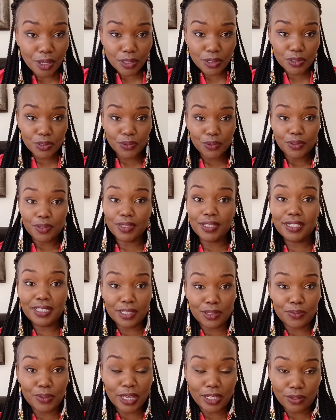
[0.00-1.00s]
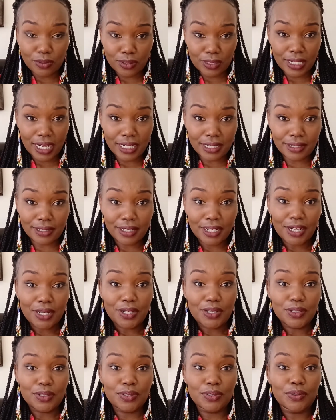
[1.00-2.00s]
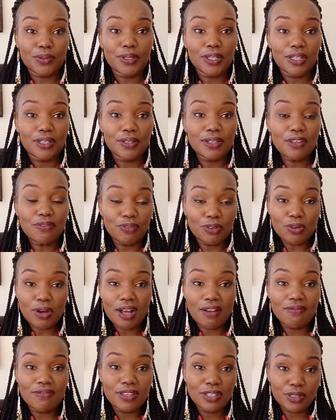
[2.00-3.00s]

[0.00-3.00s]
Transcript: So this is where you start. So if you have